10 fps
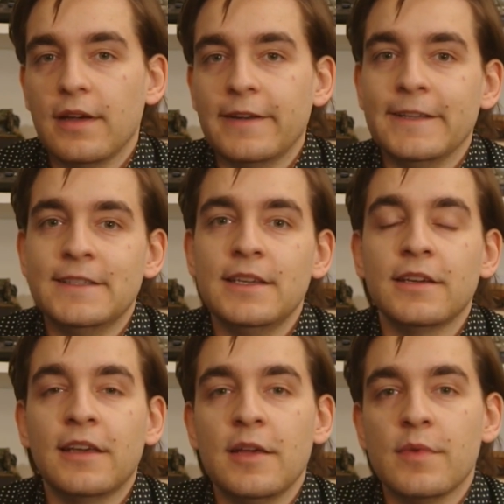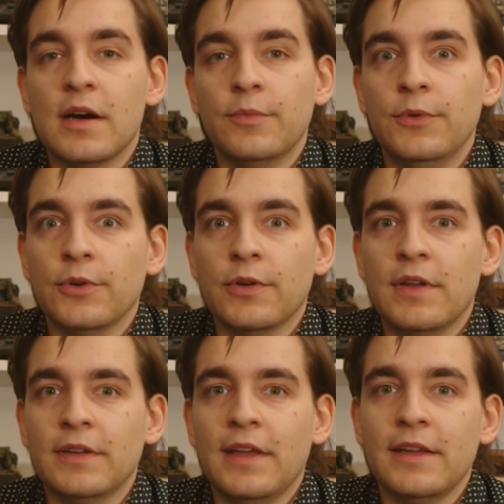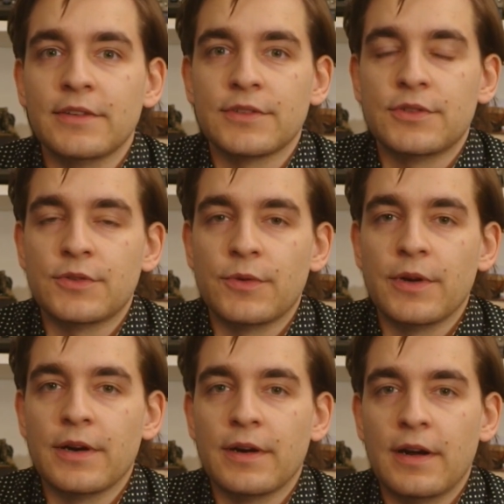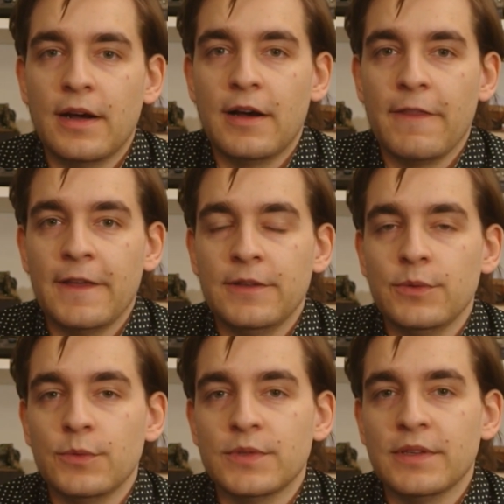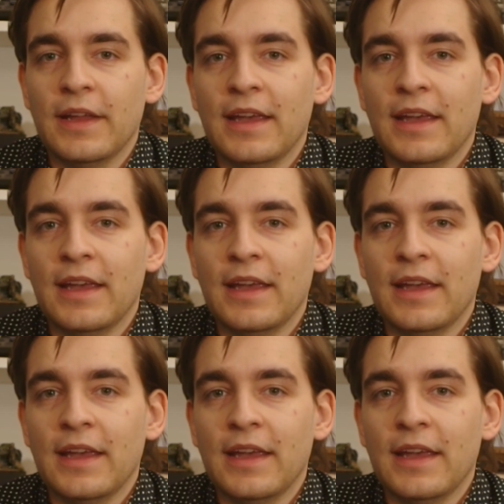An idea came up to create a tank destroyer that used an